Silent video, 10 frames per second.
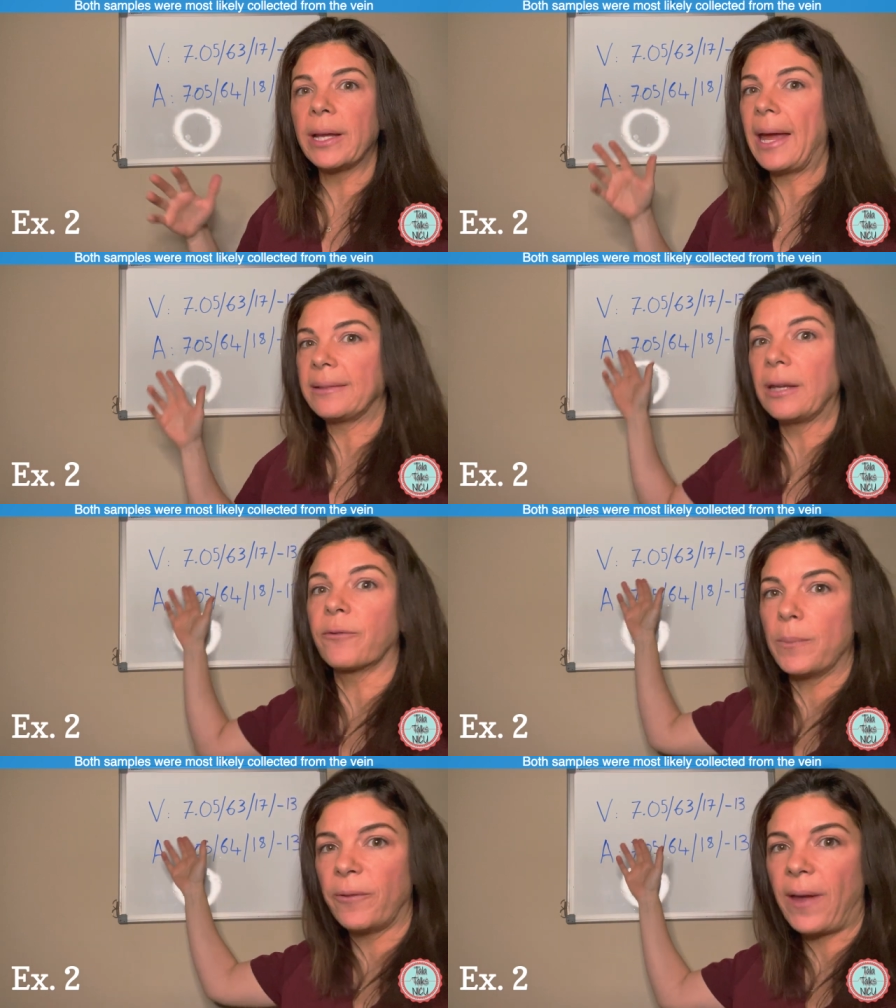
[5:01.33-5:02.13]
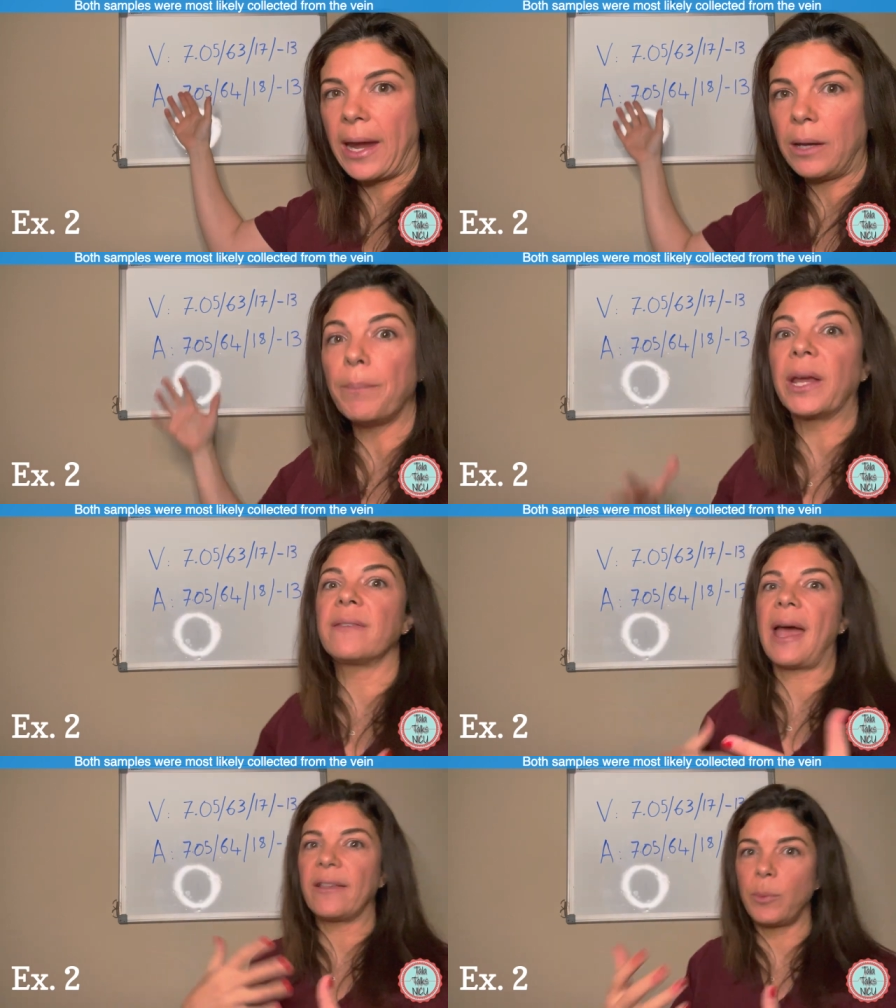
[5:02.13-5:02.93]
collected from the vein,
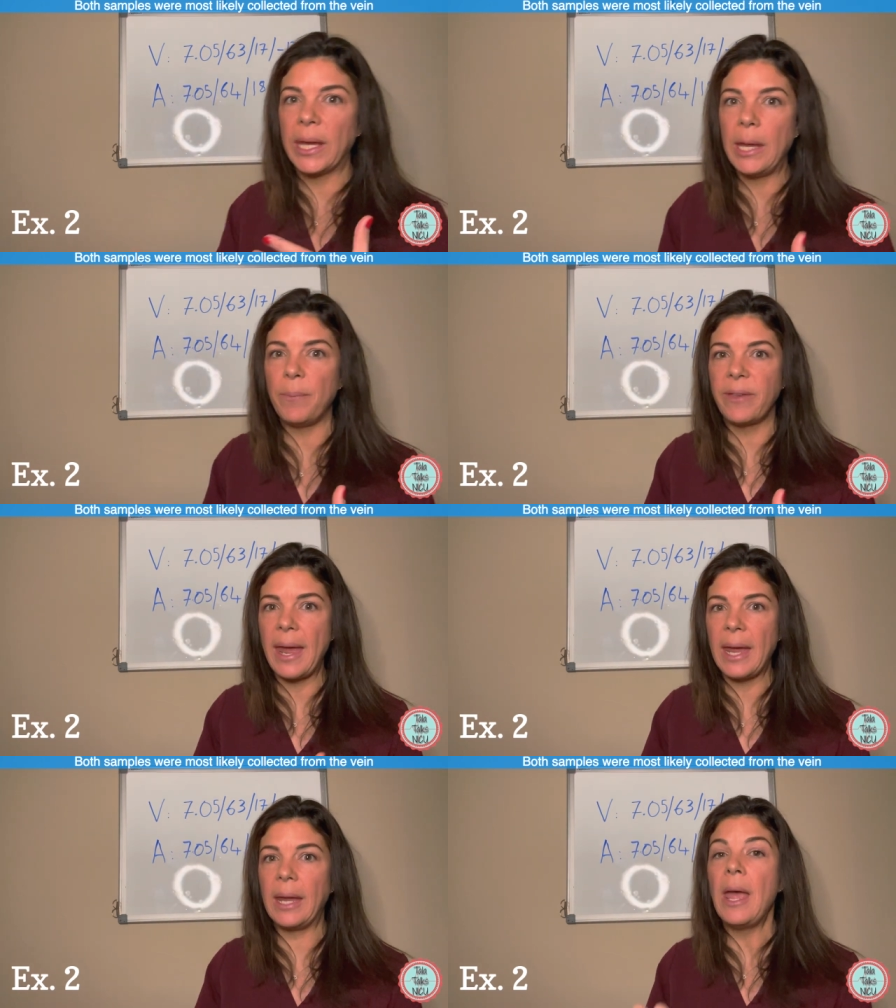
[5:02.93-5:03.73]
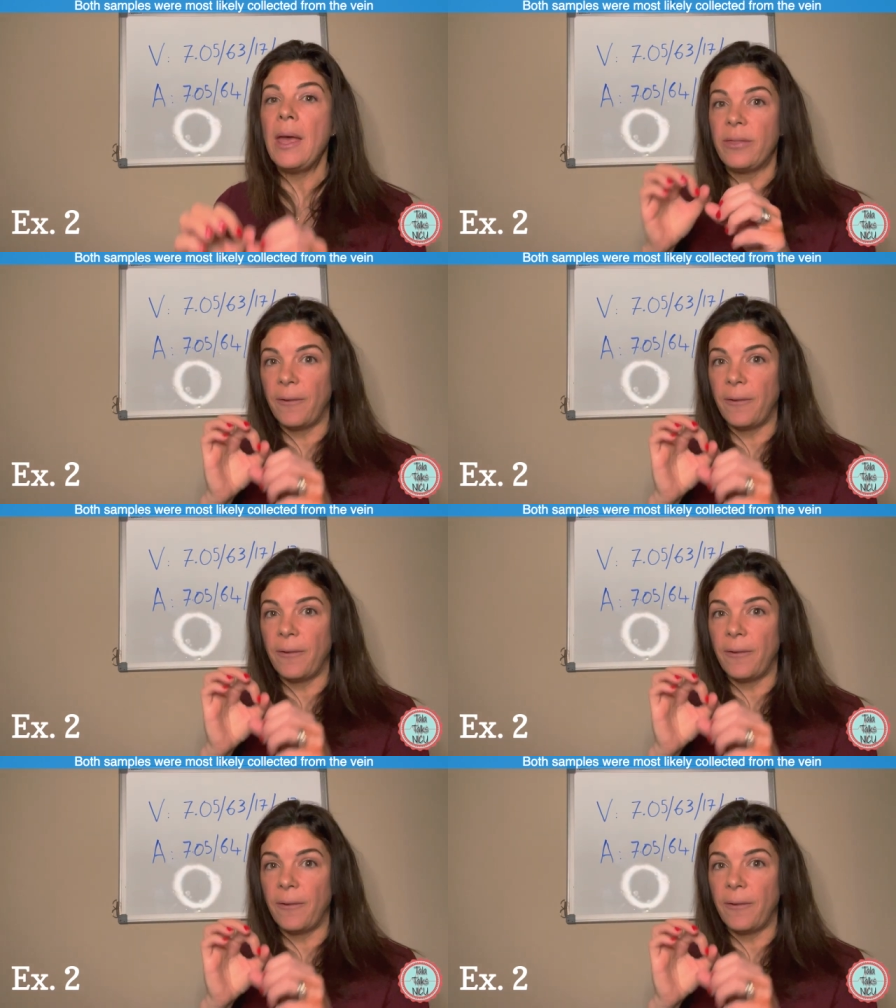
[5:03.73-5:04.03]
because as we keep saying,